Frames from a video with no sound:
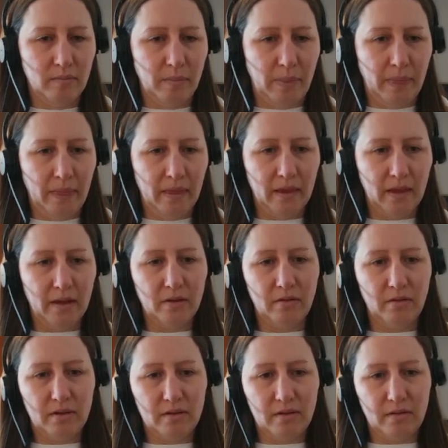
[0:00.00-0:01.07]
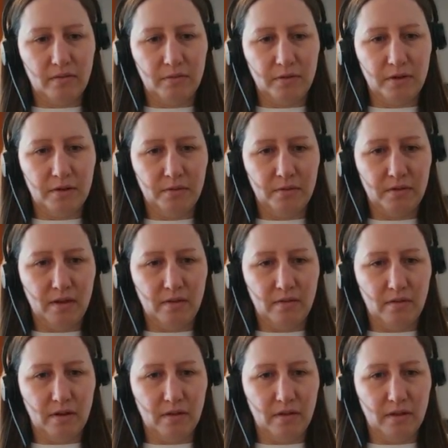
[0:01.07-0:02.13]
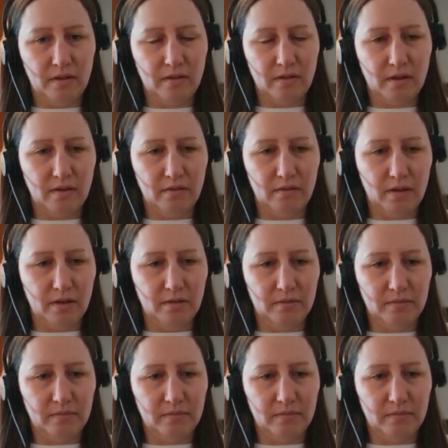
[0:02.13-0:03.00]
Now there is the final secret in this area.